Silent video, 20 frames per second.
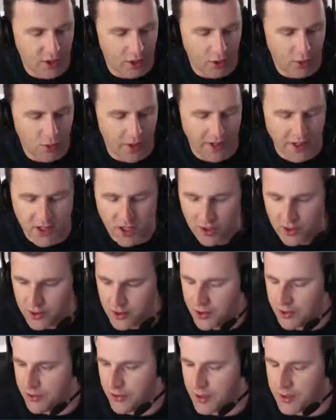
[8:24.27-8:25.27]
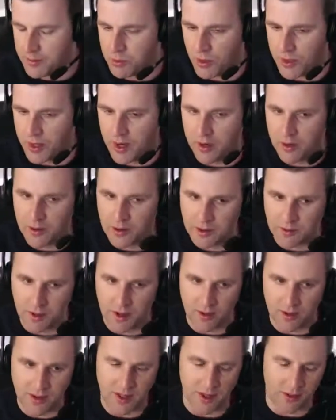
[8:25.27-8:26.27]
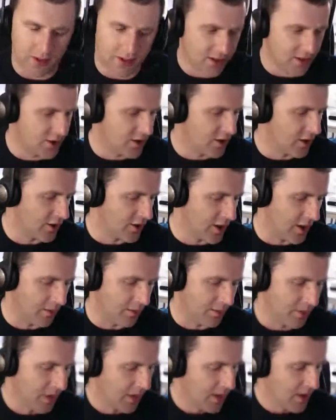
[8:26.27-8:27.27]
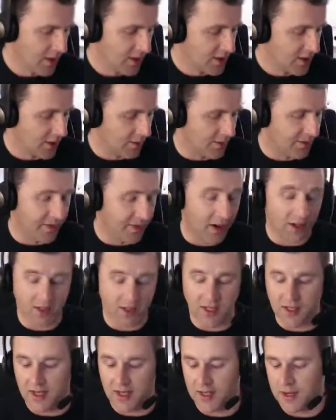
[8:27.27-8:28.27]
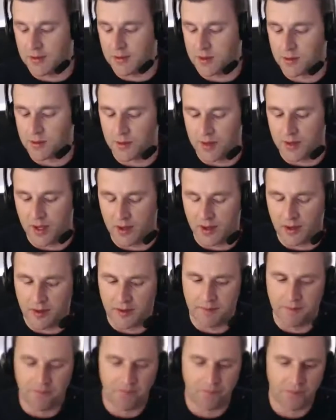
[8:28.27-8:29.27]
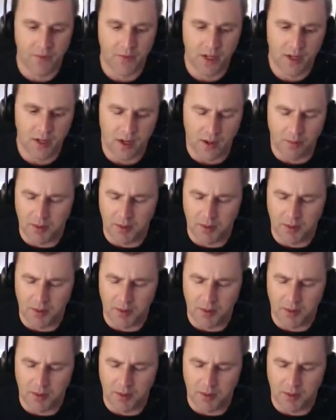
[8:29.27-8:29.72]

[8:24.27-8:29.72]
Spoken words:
quick charge 3.0 as well, so it does charge up super fast, and it comes with I believe